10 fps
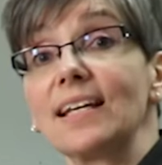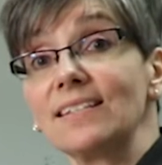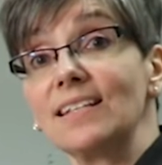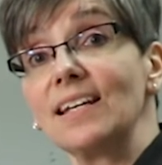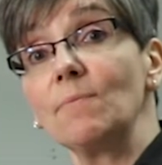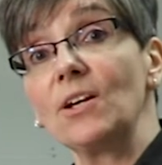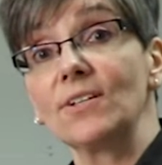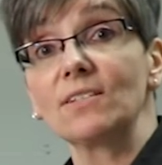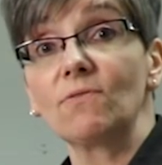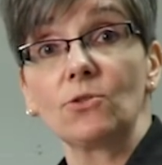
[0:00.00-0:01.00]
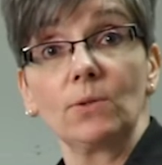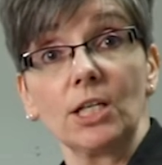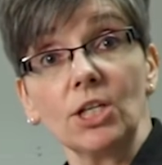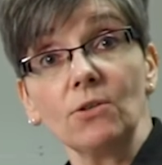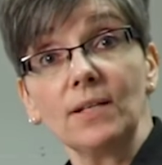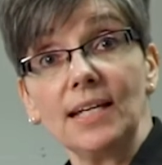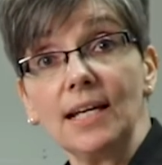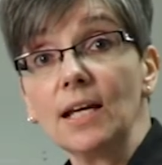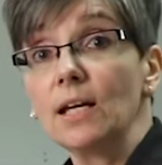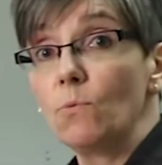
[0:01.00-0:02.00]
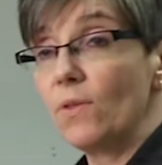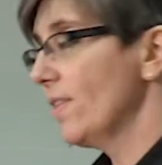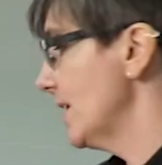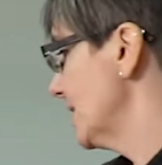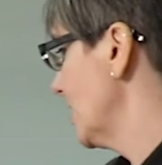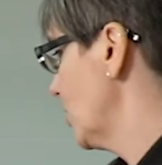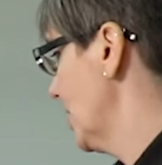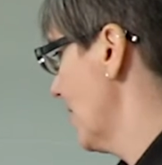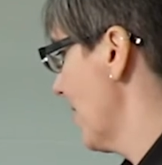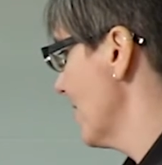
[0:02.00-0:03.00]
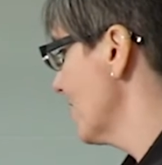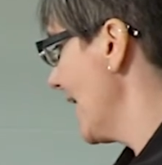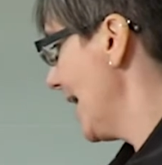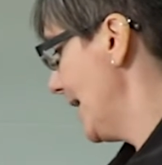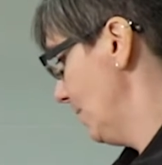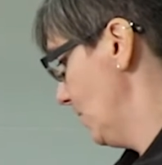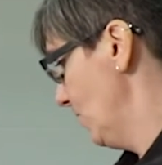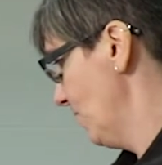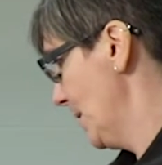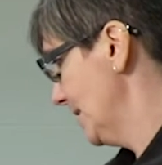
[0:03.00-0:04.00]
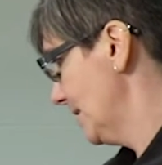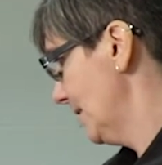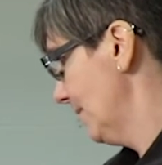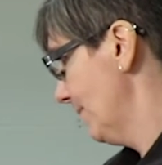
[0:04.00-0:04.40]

testing Mary's visual acuity with the addition of head movement.